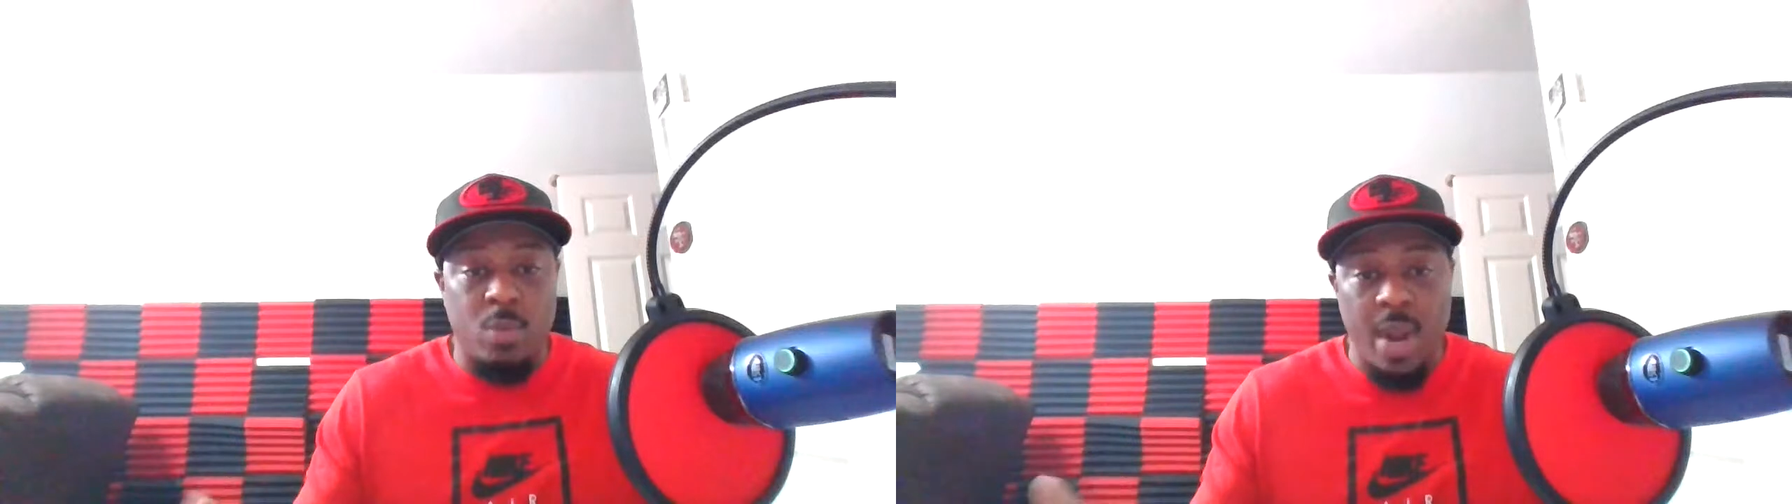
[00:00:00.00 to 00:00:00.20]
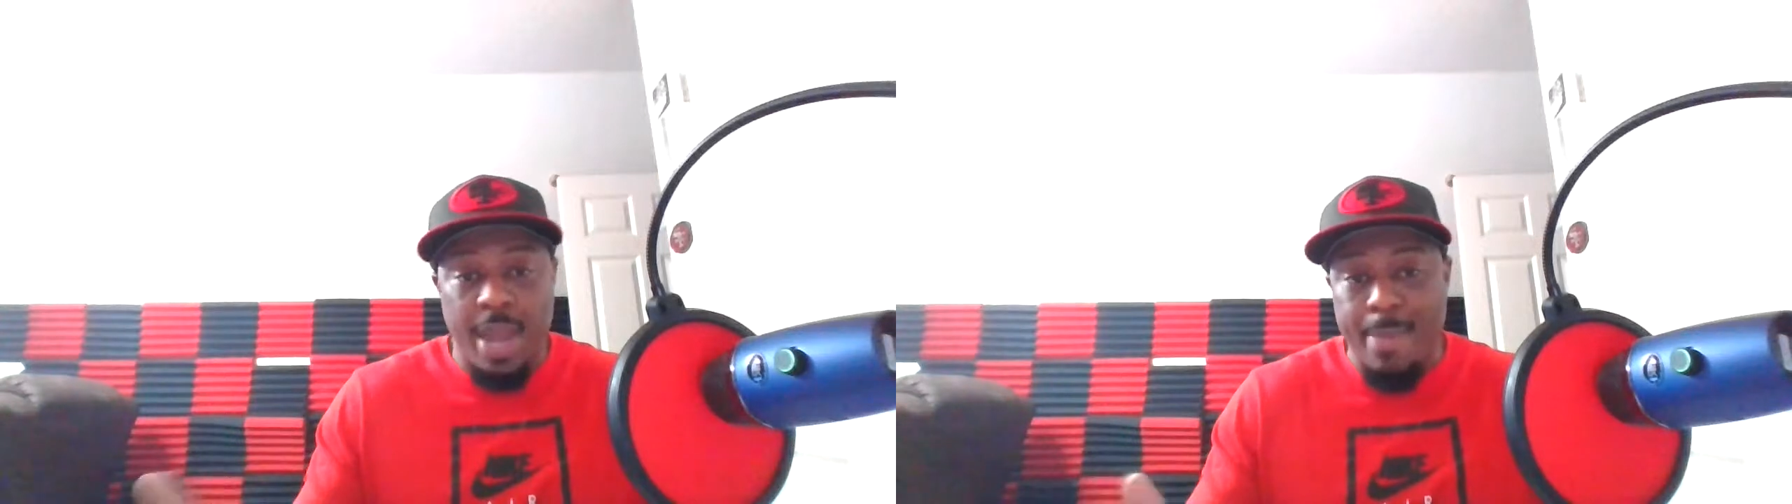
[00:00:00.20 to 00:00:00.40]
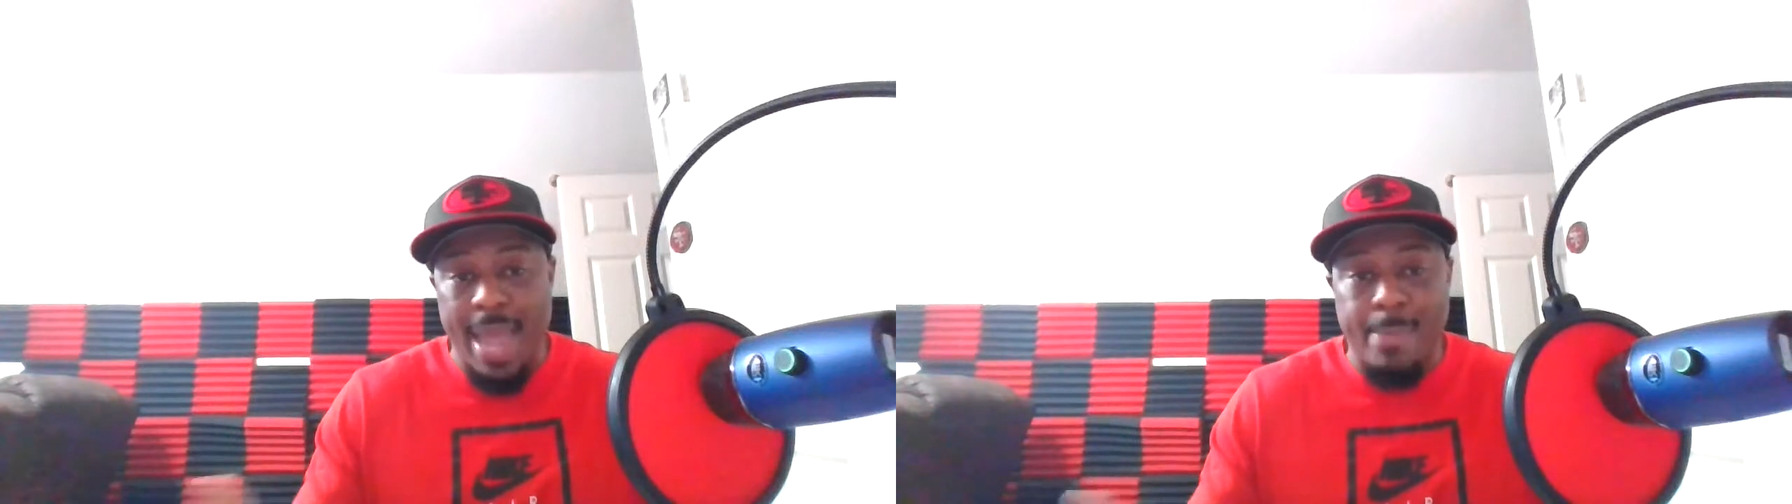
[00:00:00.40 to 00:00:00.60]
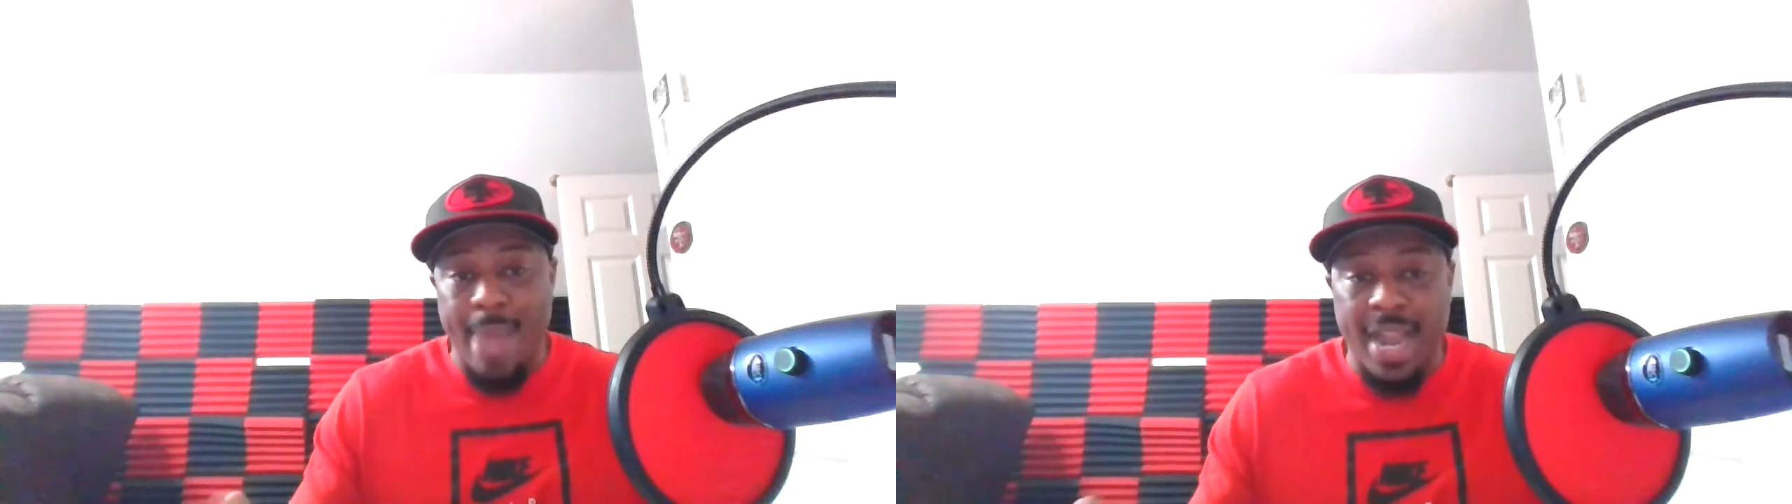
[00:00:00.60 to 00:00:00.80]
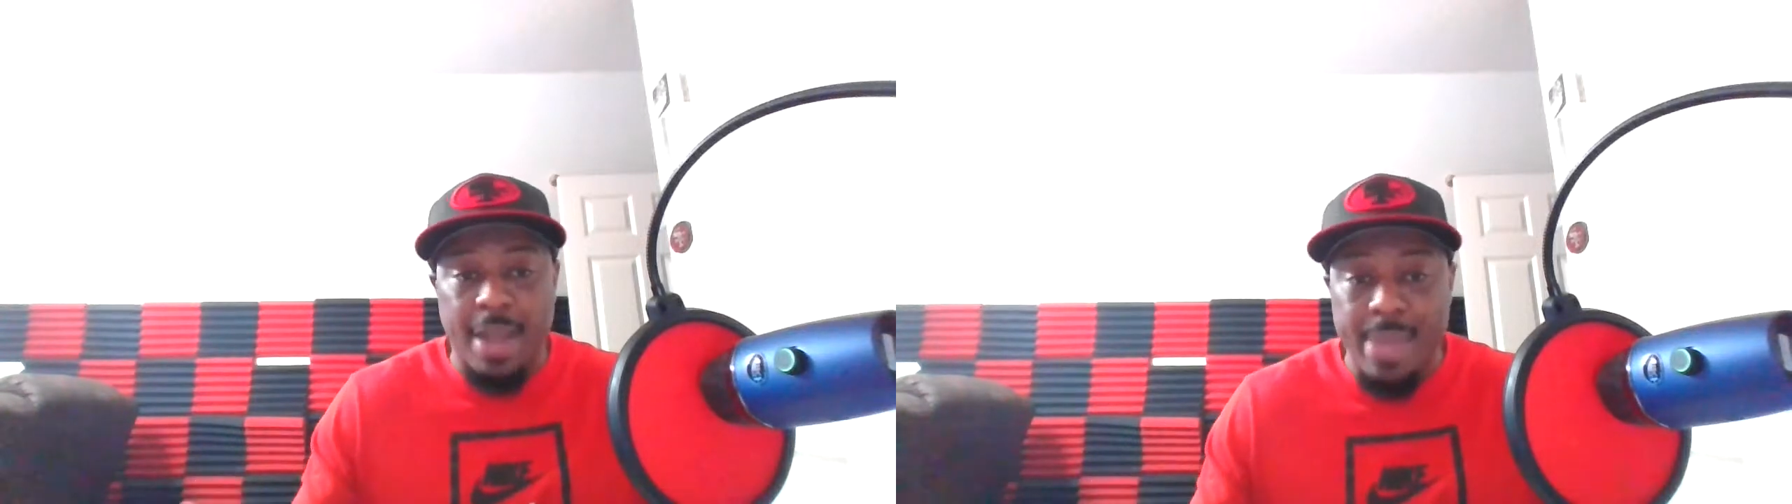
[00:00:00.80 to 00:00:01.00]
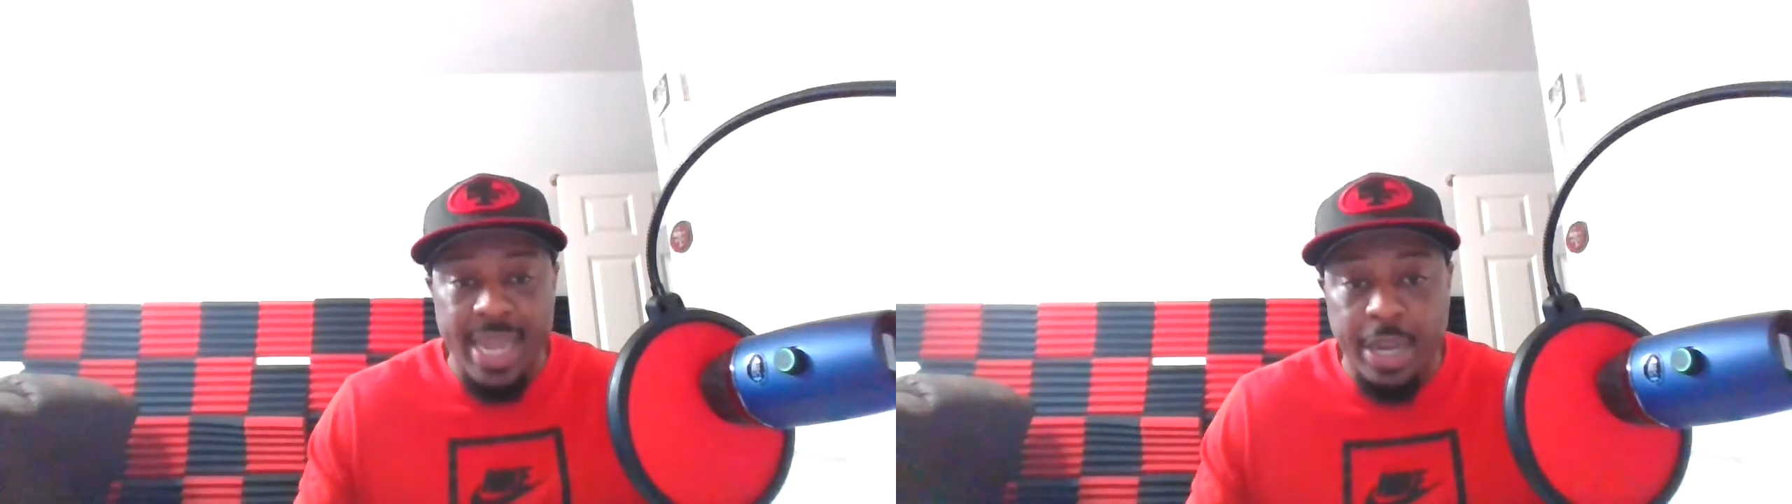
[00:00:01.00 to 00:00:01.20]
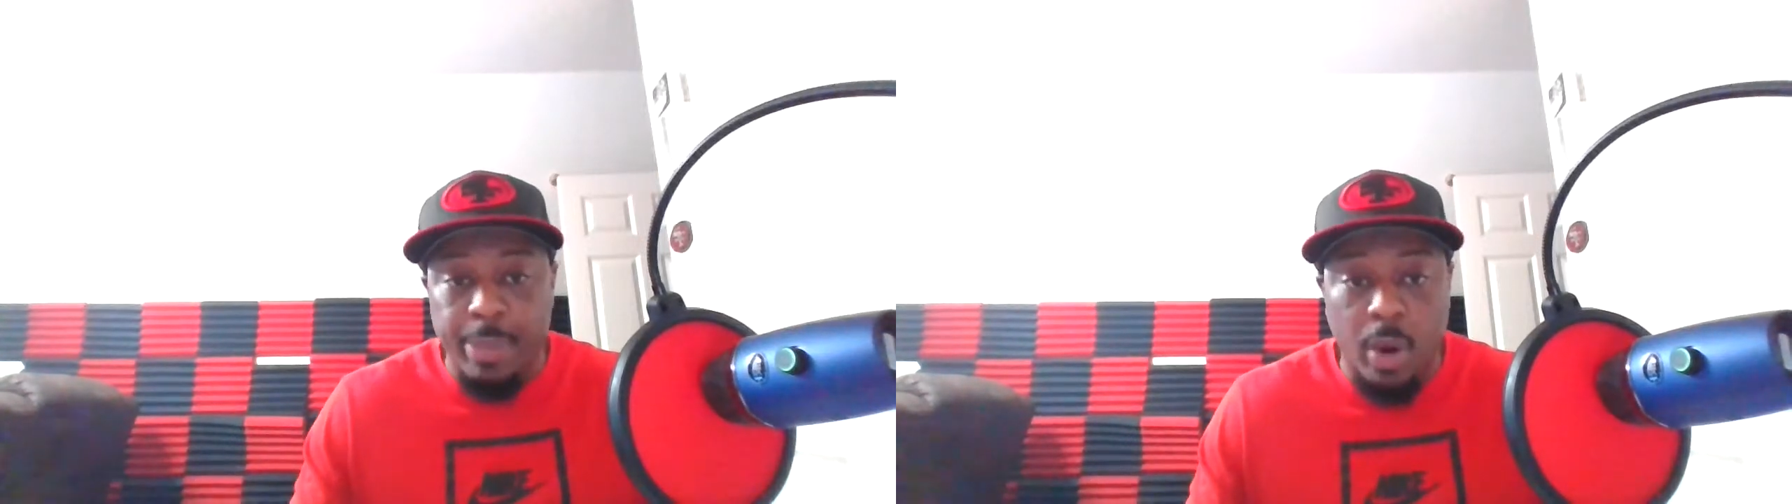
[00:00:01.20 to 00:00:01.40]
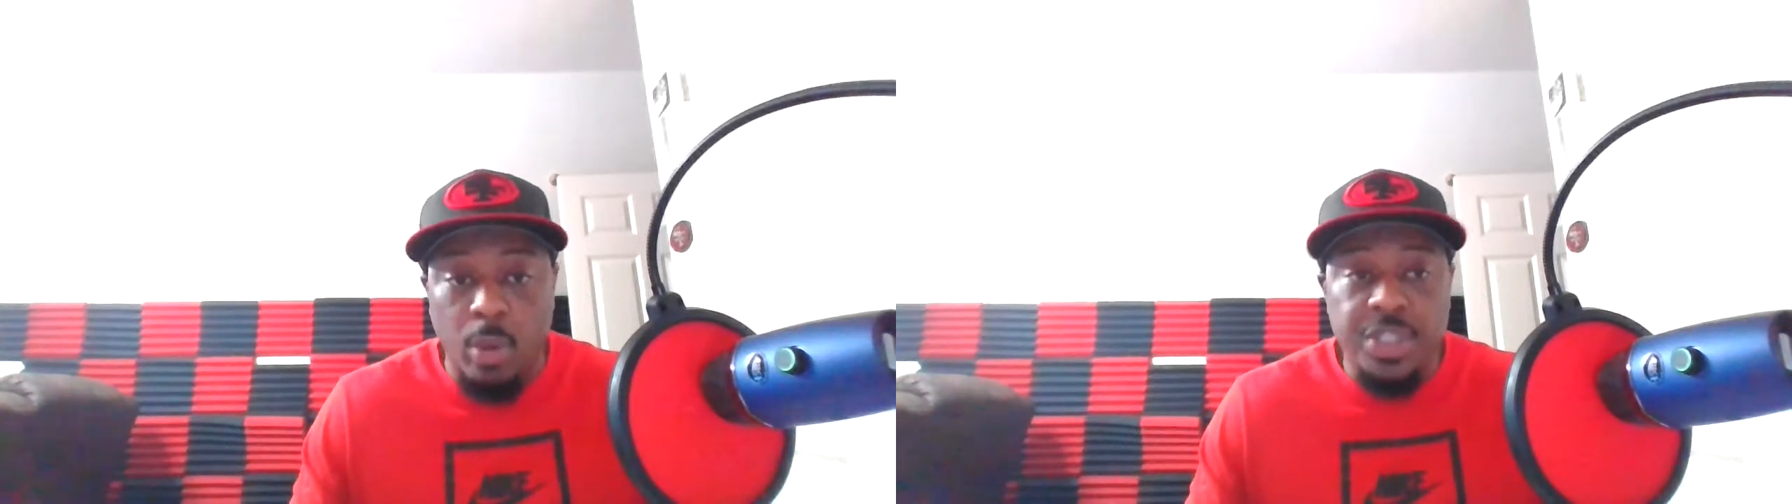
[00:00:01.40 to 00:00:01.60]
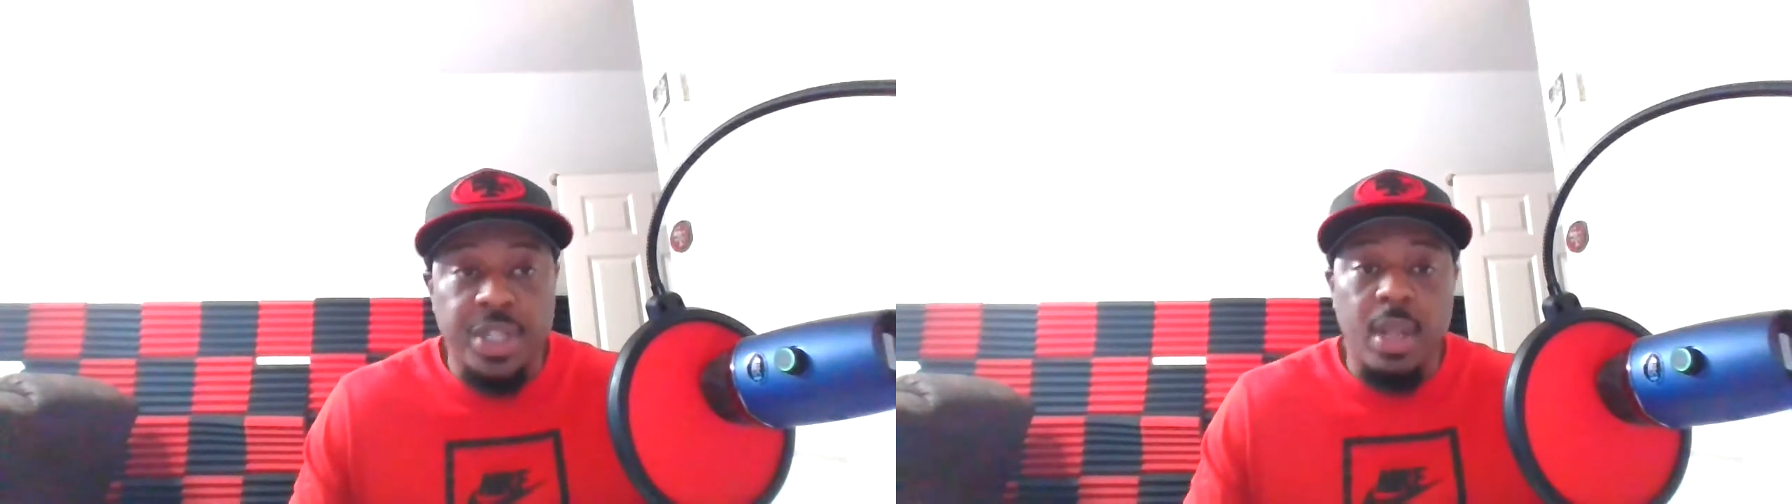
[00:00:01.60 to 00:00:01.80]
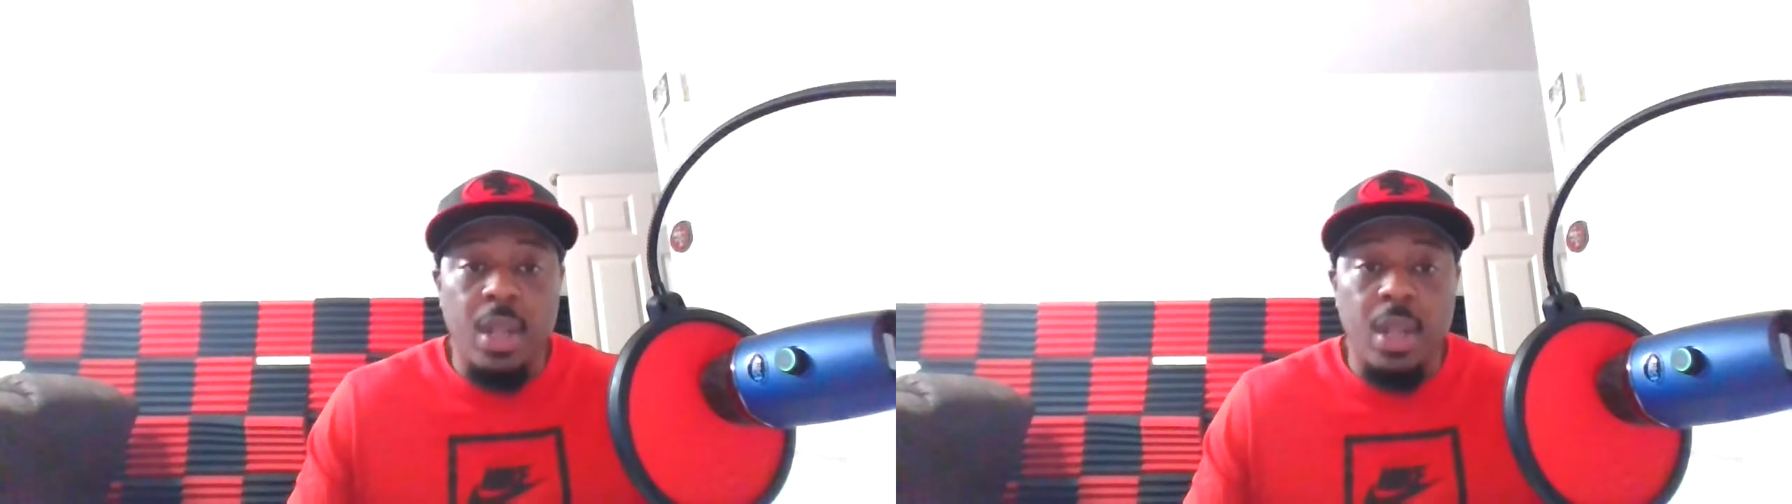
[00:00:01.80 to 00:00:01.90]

running back by committee approach